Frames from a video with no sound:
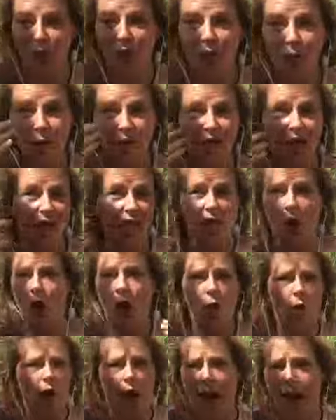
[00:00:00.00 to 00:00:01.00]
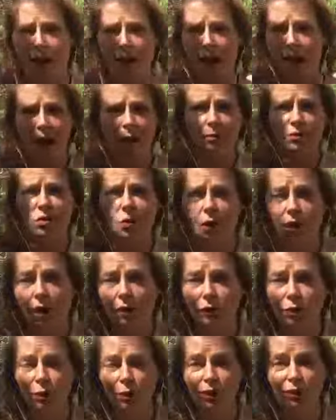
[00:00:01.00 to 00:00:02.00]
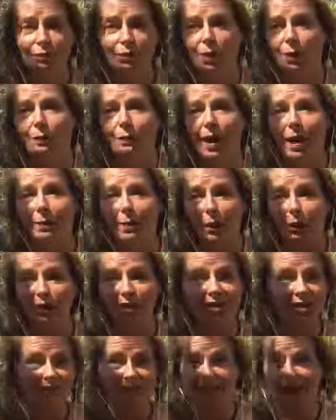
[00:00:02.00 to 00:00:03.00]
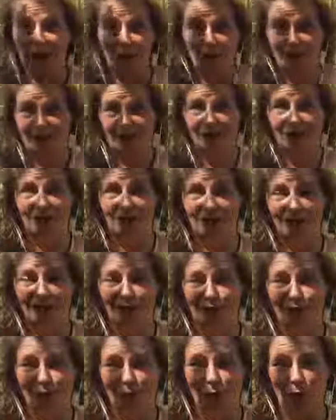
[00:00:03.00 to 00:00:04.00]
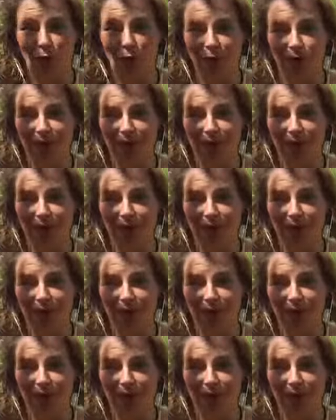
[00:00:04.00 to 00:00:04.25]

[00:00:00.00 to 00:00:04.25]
because, I'm so uncomfortable with my emotions. It's not okay to feel uncomfortable.